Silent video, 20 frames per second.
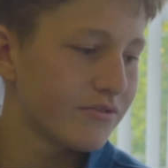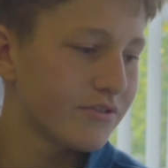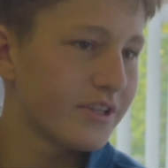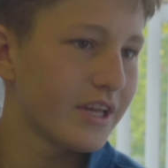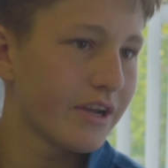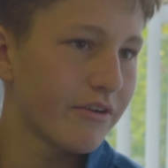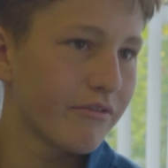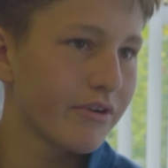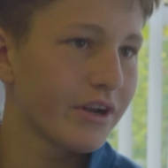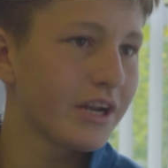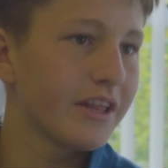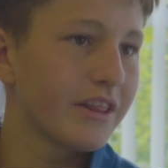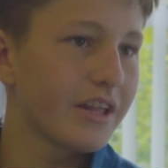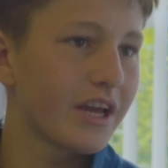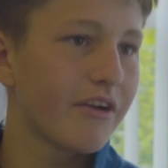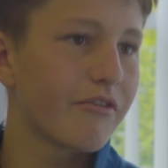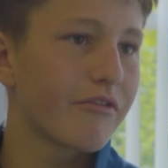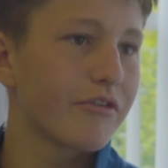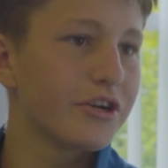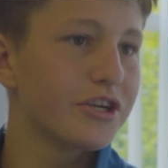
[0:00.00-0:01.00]
they're really
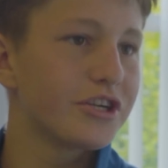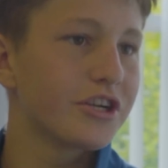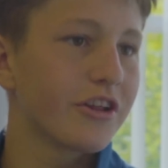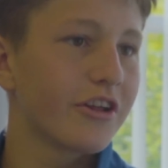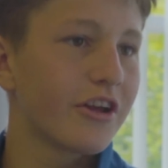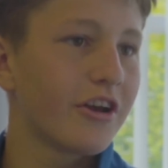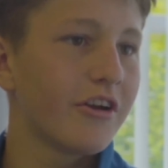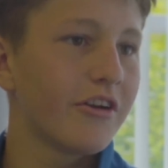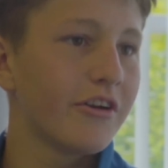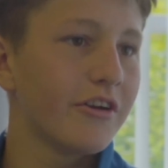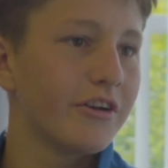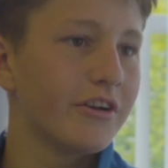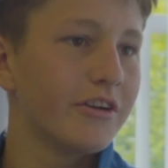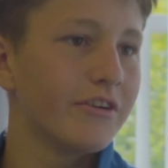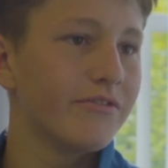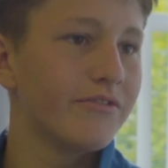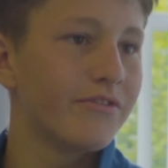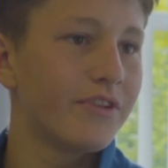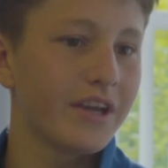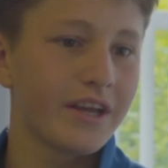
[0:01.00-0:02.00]
there for each other,
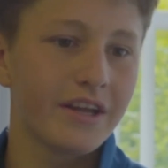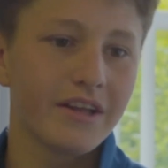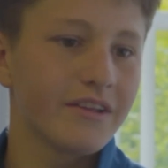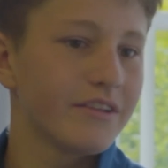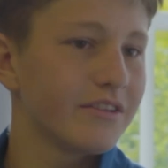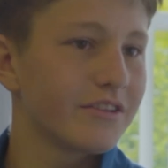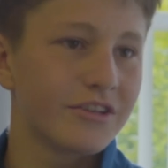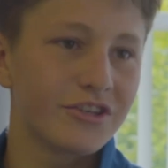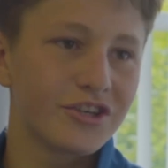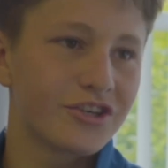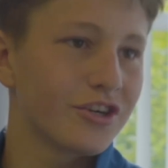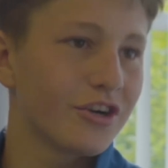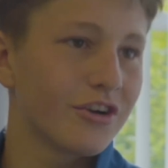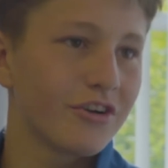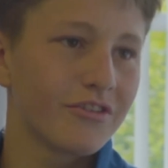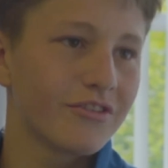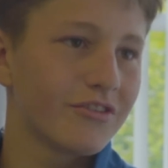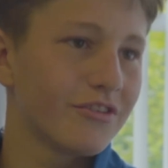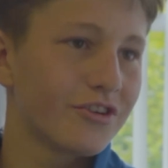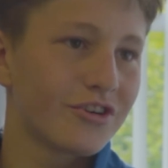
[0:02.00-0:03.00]
and the
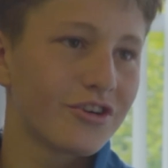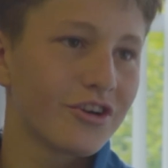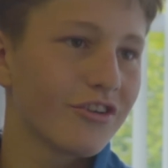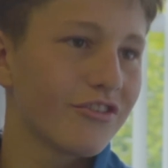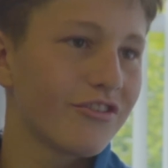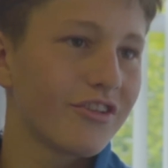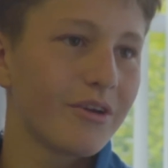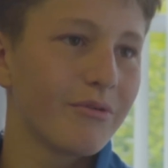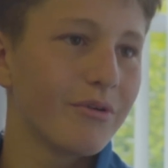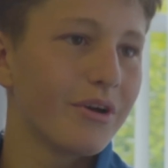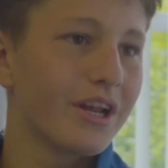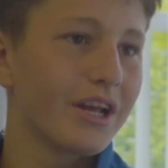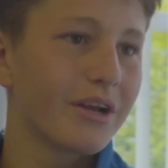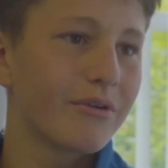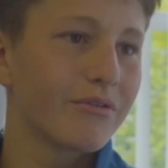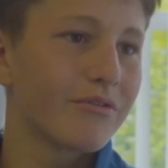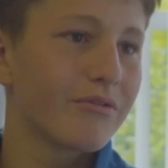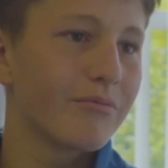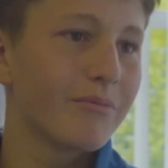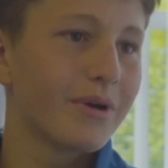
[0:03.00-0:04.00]
shots they were
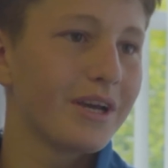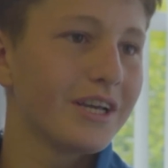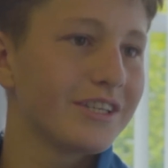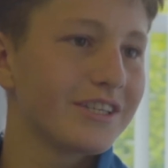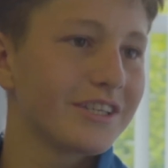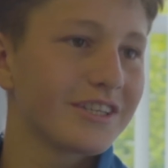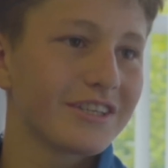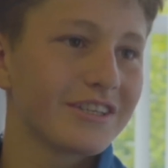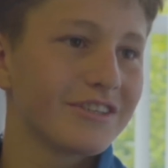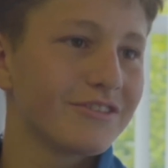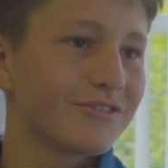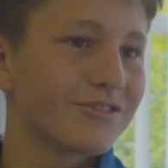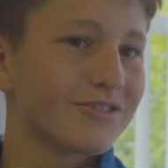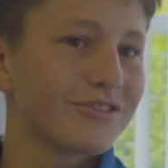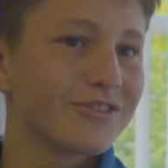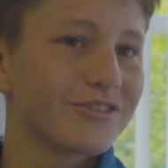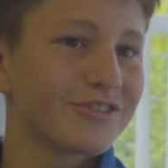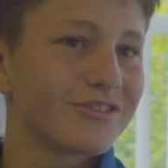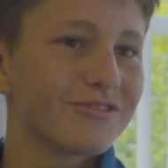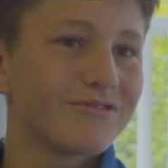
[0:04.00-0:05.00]
hitting was amazing, and
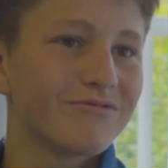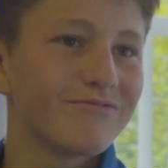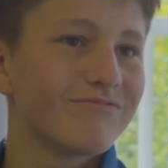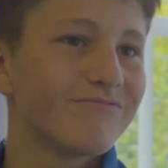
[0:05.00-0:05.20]
it's